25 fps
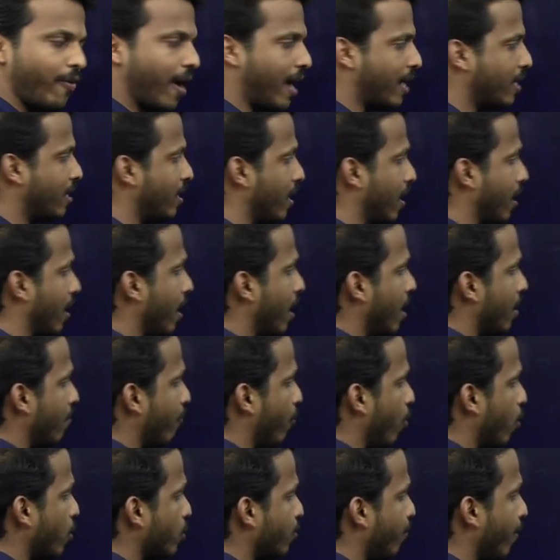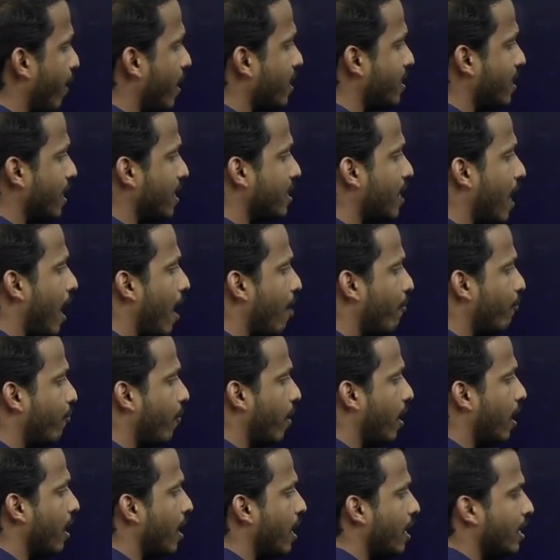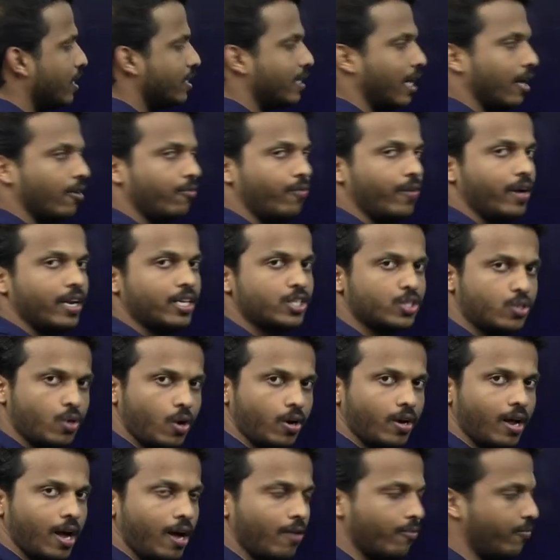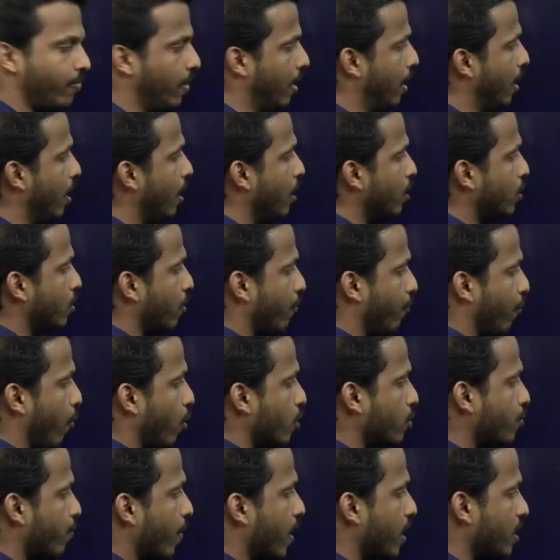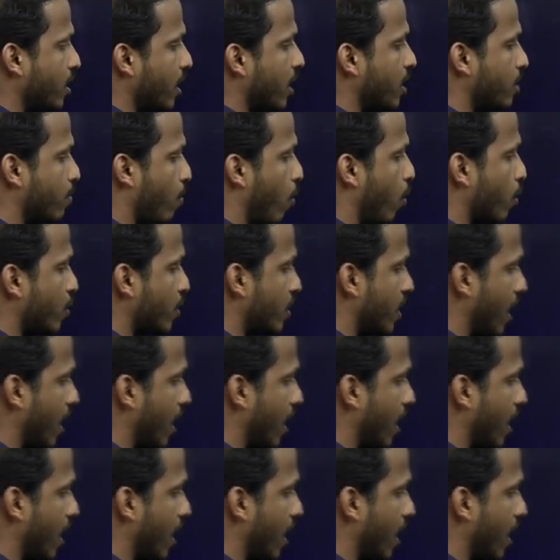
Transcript: factor. Phosphorus is half filled, sulfur is not half filled. So phosphorus is more